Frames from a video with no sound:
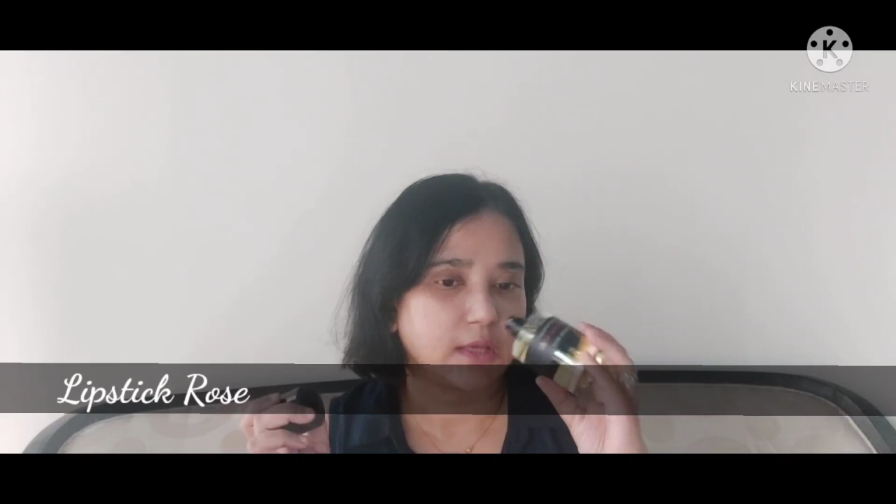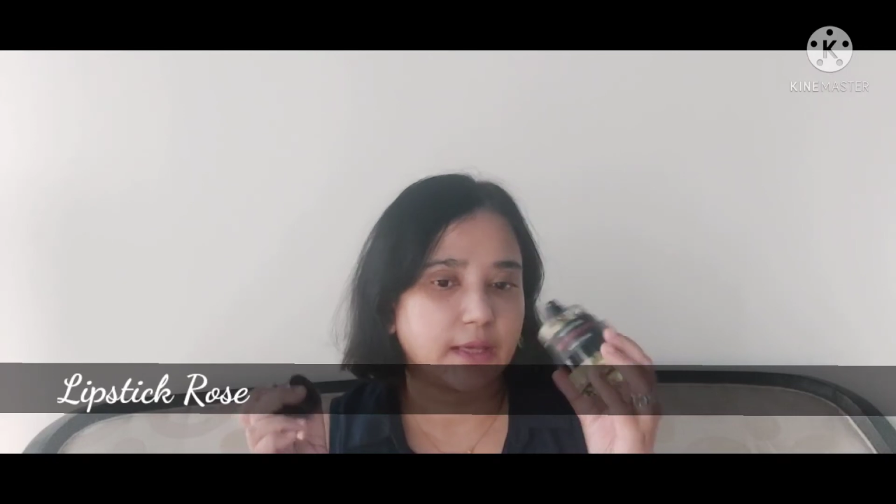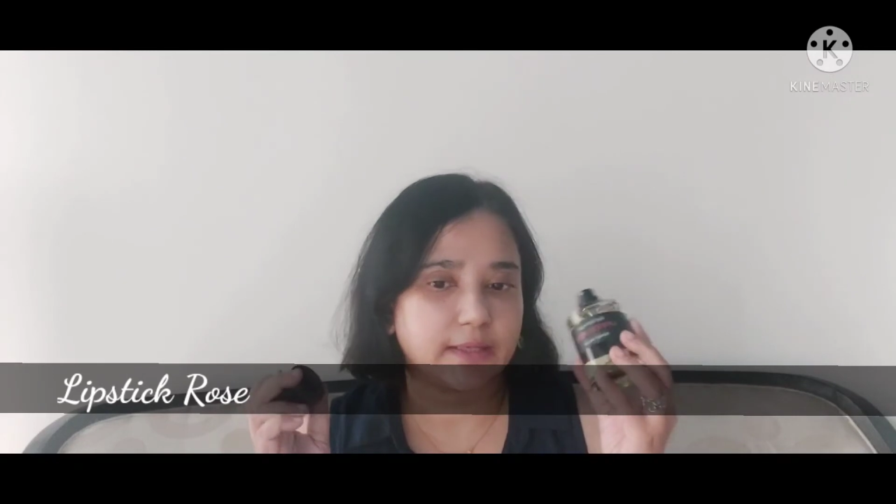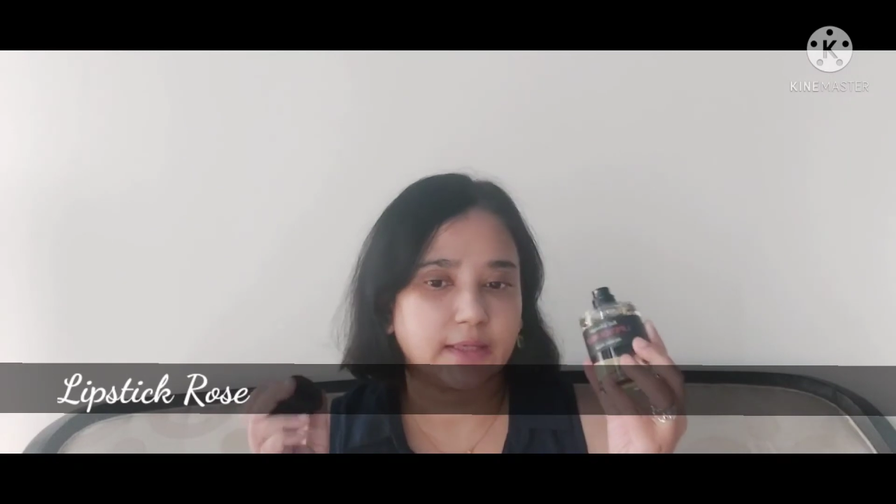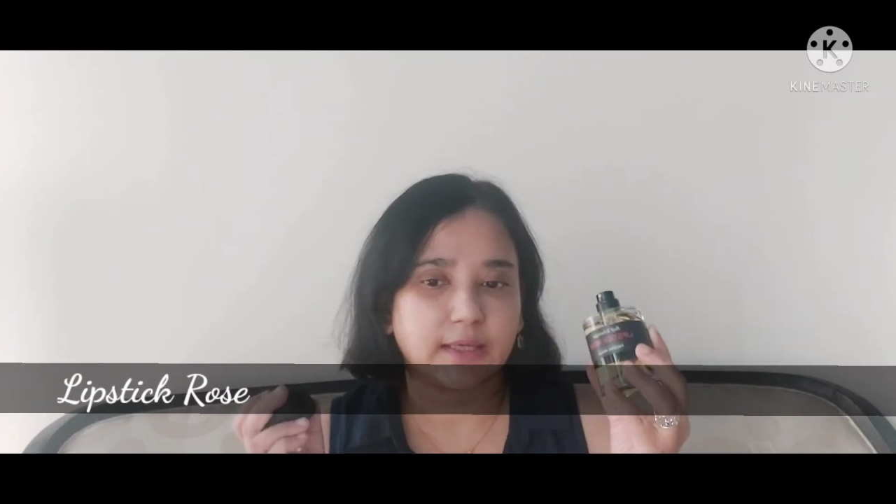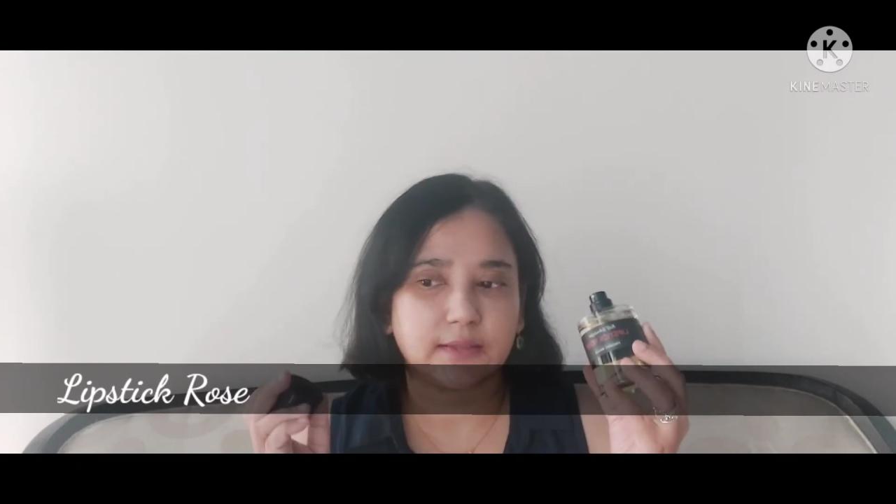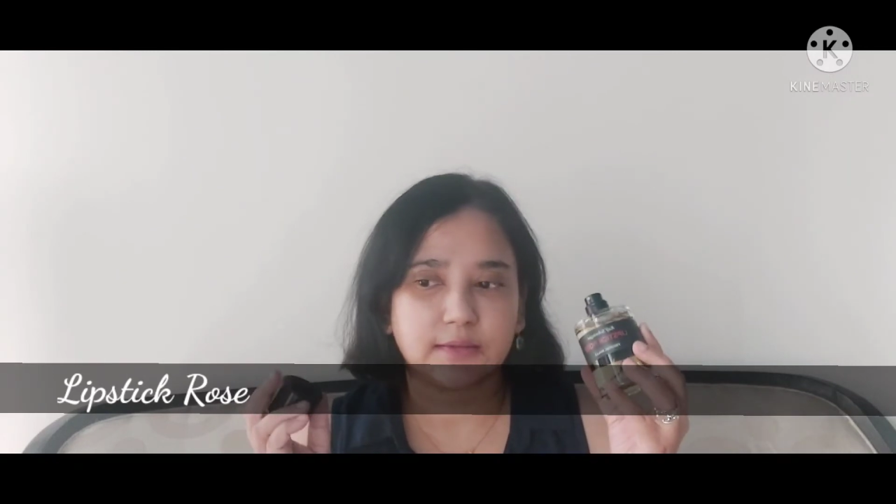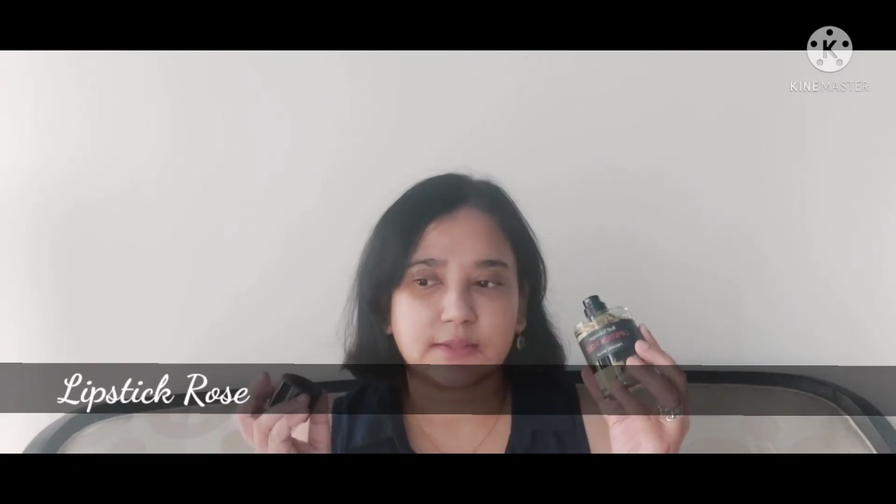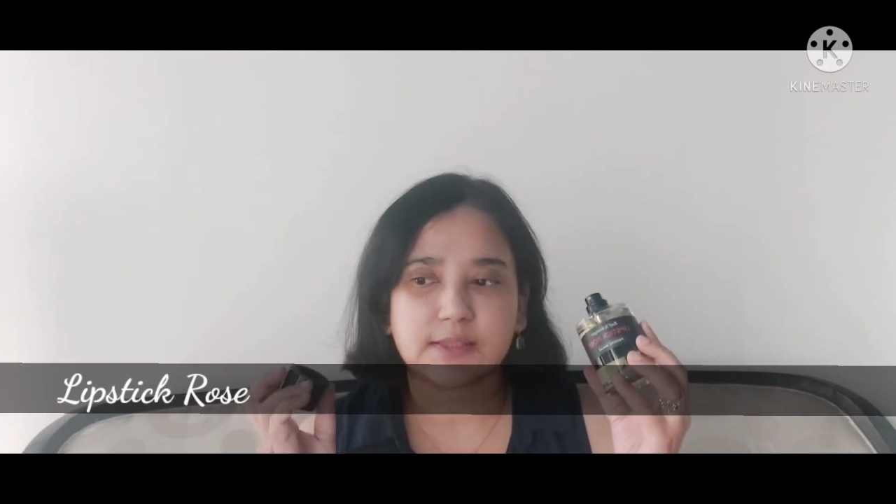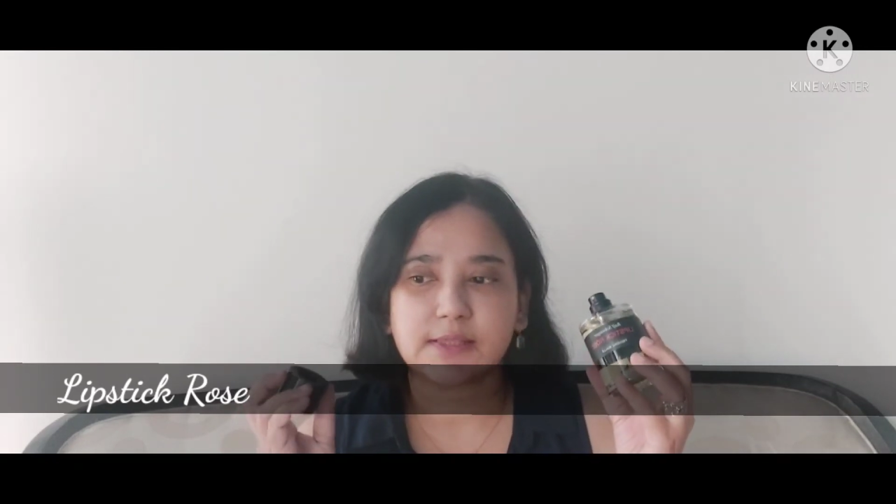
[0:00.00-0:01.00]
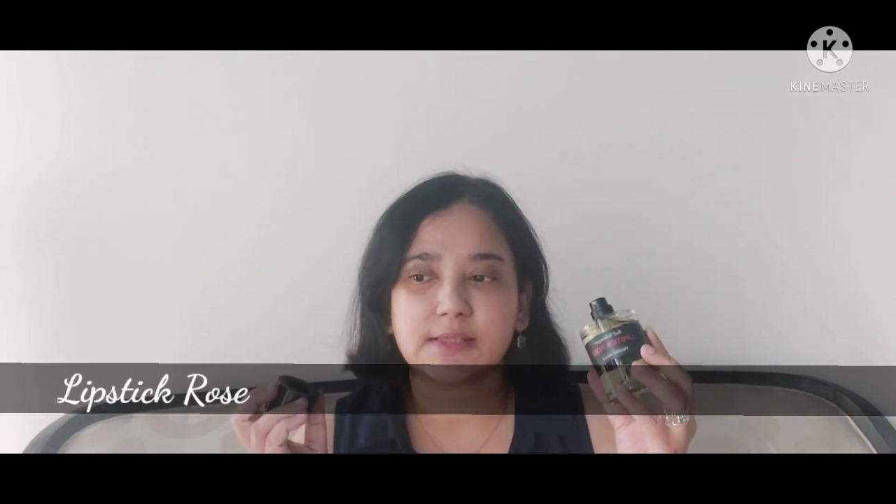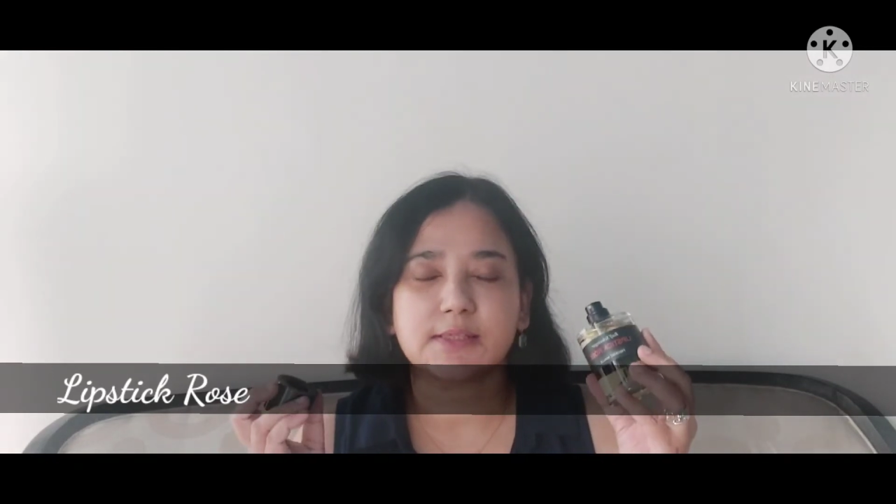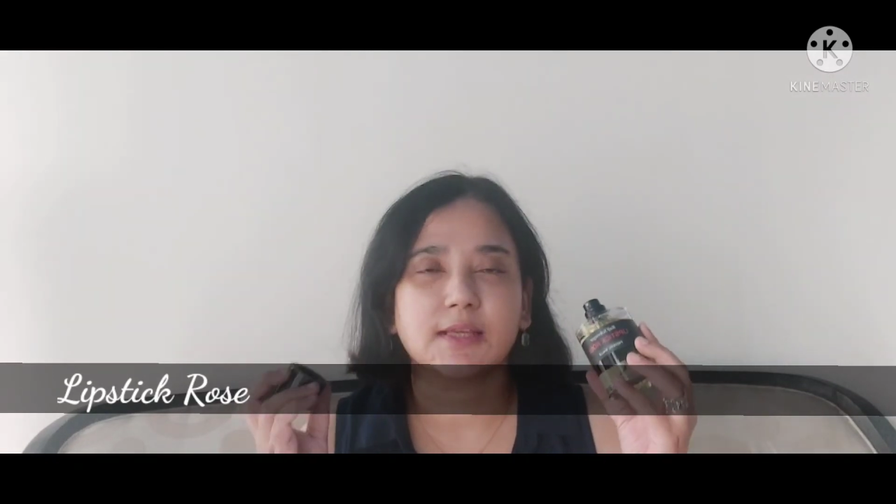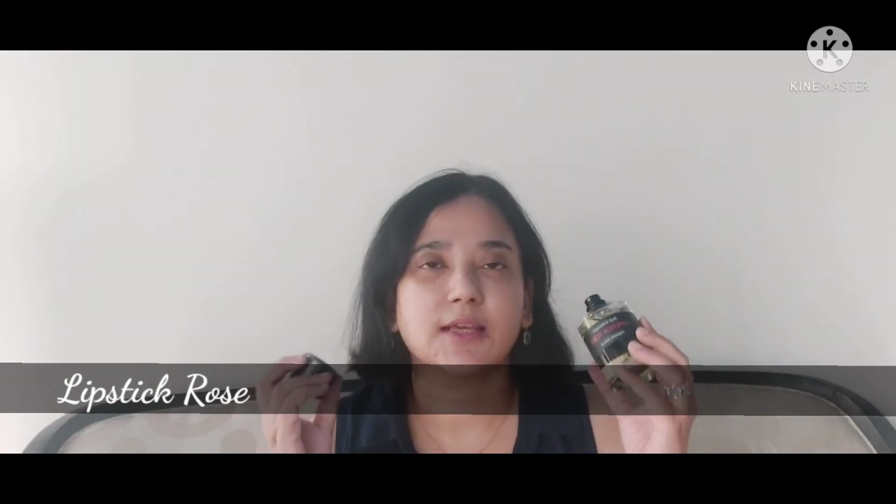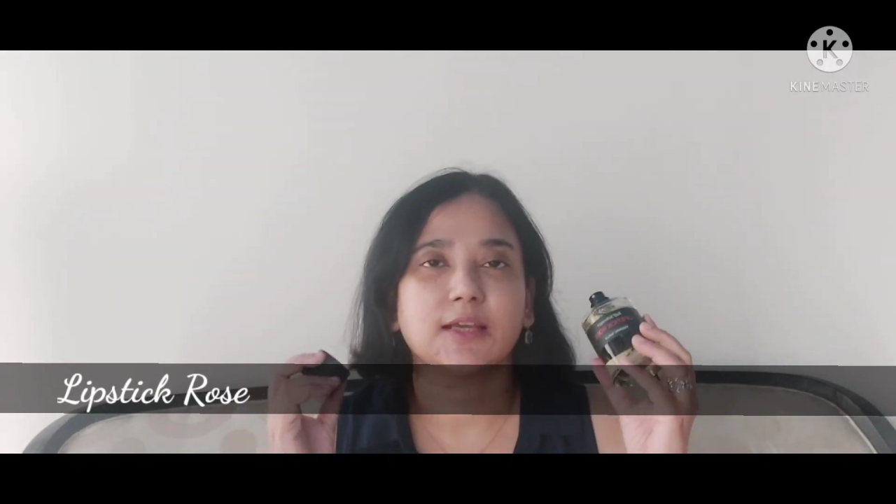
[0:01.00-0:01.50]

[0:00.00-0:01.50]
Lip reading: and again this is